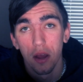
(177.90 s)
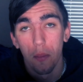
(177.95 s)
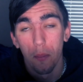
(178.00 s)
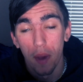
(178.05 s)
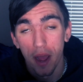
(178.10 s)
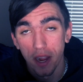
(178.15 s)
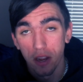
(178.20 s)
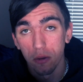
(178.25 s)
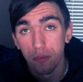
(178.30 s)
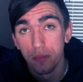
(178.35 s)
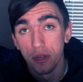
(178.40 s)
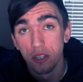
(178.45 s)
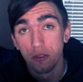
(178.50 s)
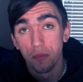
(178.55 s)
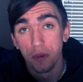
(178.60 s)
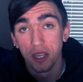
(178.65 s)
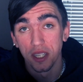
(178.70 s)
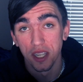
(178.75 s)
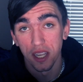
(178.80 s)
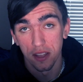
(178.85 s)
Michael
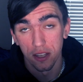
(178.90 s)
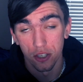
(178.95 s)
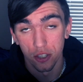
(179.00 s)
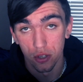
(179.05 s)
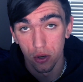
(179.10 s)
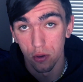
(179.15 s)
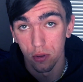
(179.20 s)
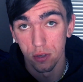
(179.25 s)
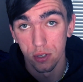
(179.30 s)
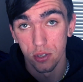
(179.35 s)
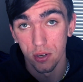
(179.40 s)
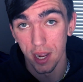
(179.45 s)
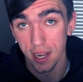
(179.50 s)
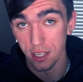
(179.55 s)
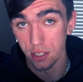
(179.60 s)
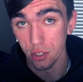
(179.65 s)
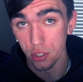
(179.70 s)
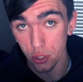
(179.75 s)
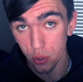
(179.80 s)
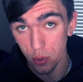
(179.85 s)
Bisping said that shoulder
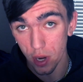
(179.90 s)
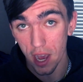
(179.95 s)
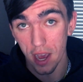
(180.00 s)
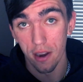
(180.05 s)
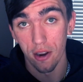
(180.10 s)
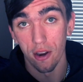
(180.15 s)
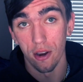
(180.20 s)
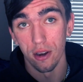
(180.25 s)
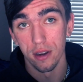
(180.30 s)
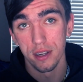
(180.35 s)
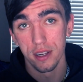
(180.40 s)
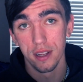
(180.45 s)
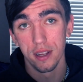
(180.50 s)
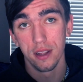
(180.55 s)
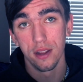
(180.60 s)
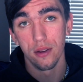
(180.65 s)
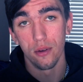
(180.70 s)
strikes do not hurt.